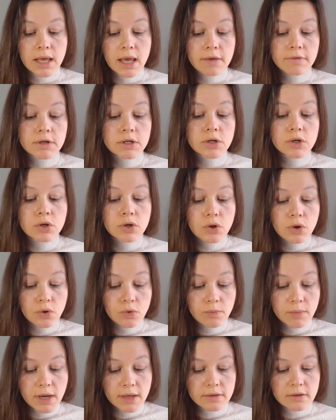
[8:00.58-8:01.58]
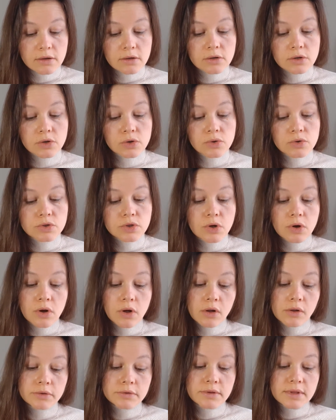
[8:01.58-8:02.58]
having no mother, who is
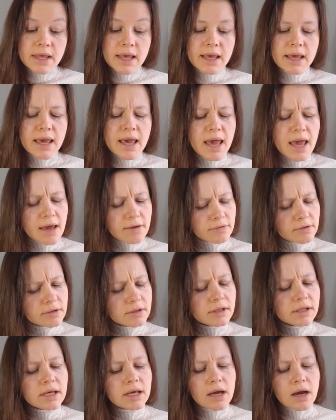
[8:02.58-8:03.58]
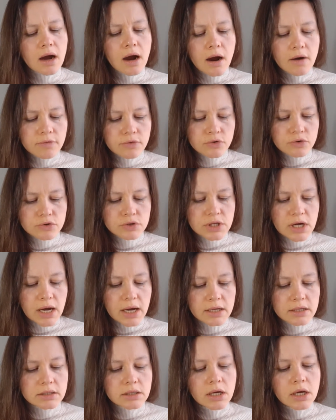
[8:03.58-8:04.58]
called the heavenly
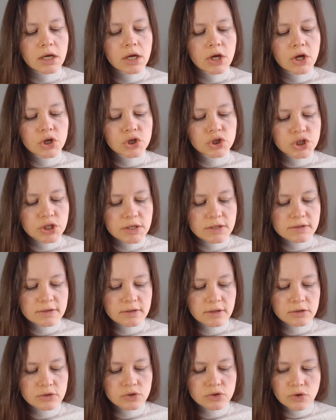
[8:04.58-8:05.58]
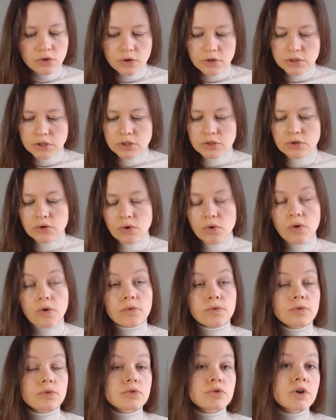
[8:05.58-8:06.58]
Aphrodite, she is the daughter of
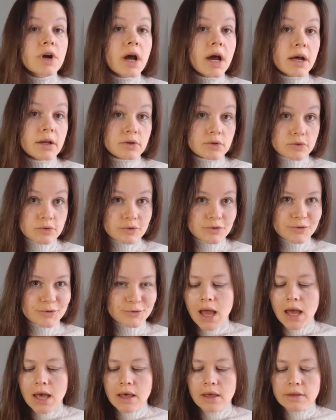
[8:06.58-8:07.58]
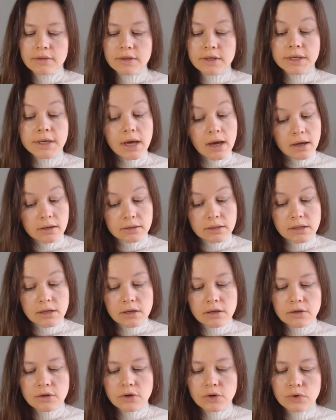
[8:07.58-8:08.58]
Uranus. The
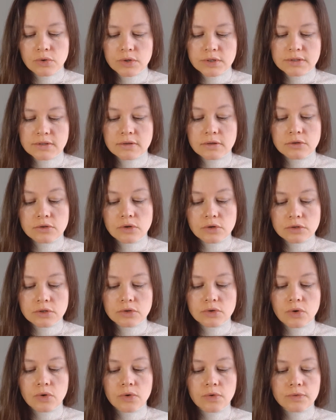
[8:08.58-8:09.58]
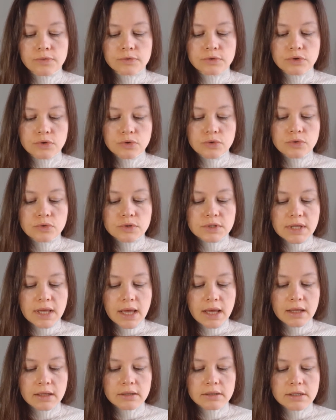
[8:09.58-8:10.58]
younger, who is the daughter of Zeus
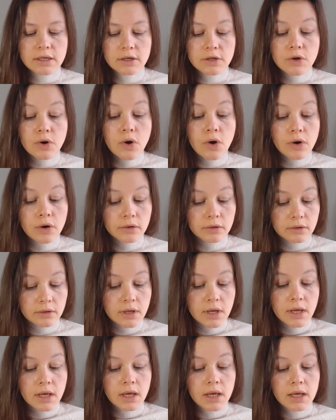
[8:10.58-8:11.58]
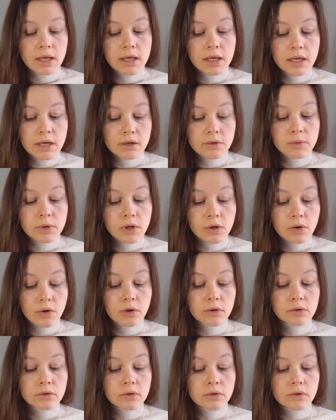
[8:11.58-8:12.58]
and Dione, here we
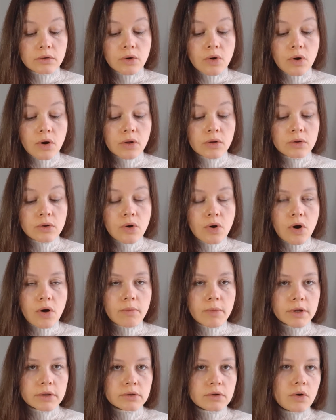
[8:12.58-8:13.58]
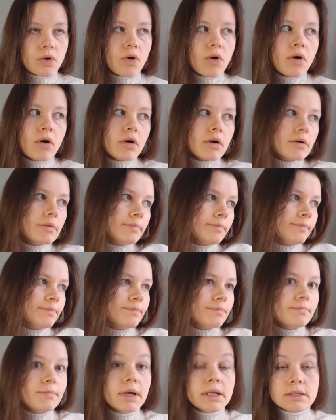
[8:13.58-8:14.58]
can call common or
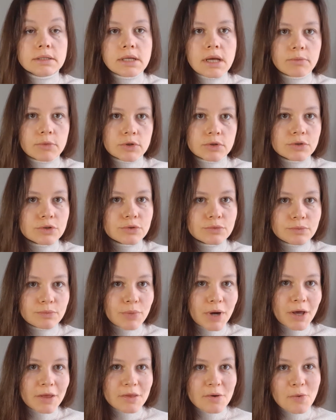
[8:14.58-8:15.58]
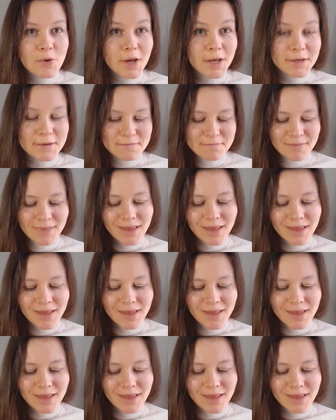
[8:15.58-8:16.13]
Pandemos, by the way.